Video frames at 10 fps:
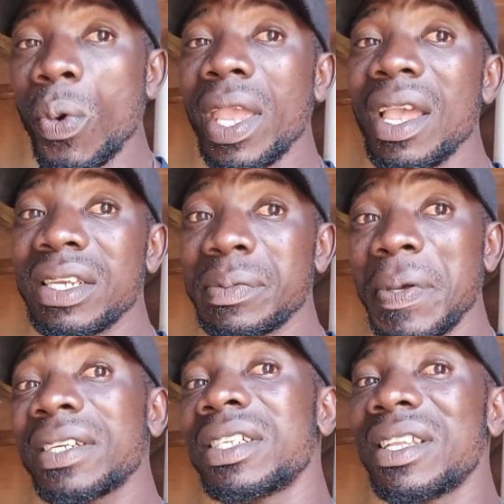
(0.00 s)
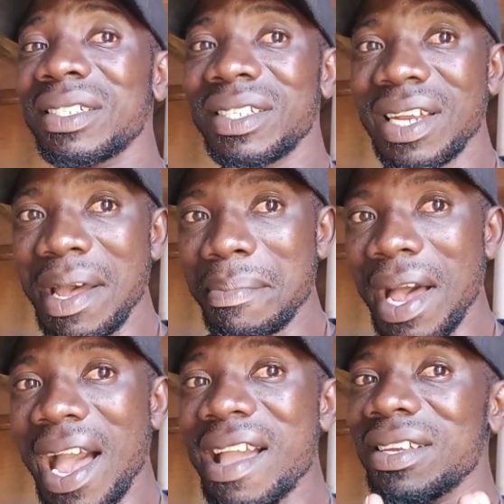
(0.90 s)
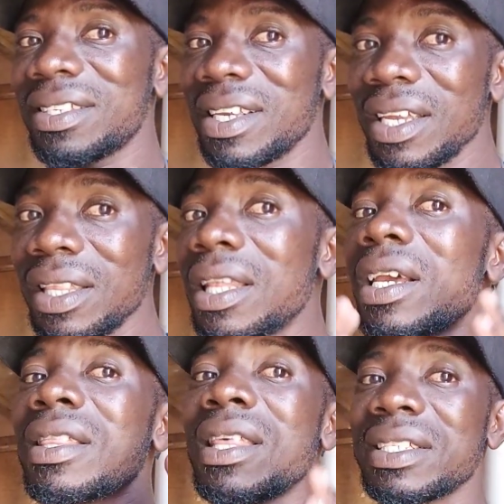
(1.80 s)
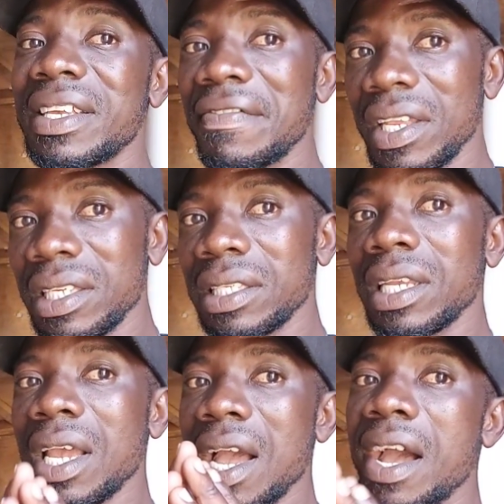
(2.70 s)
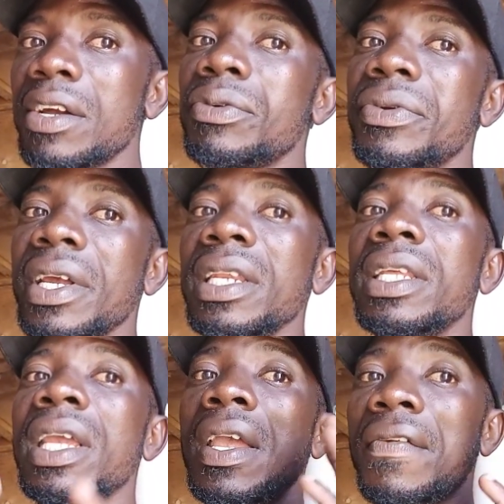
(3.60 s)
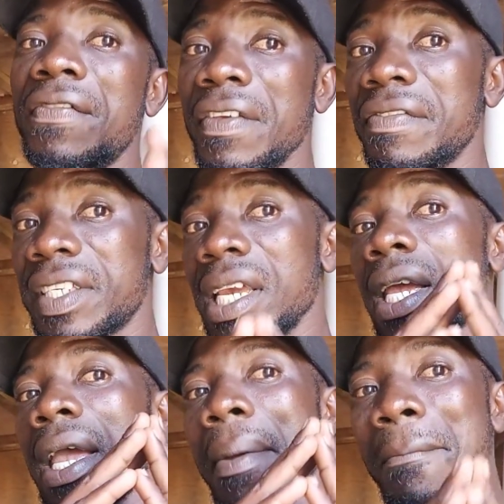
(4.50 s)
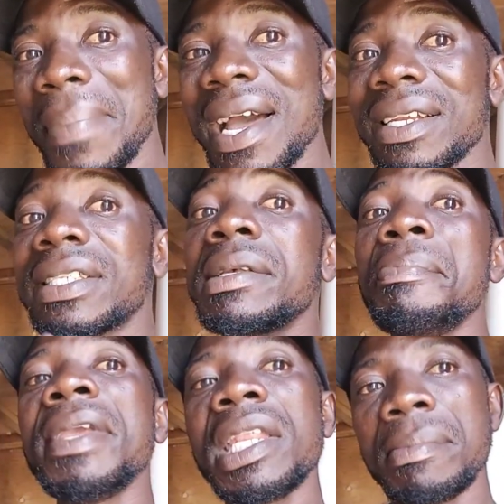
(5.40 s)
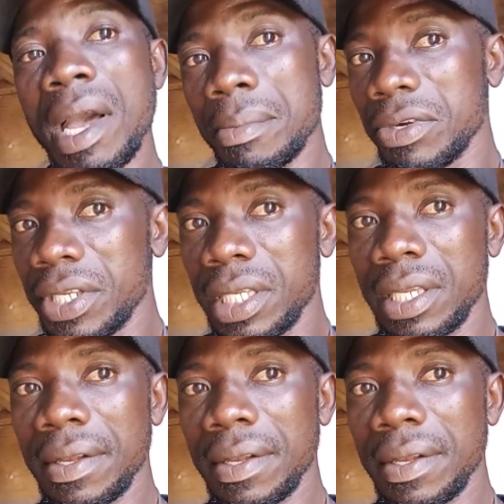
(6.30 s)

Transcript: we expect that number I said, the 750 birds minimally.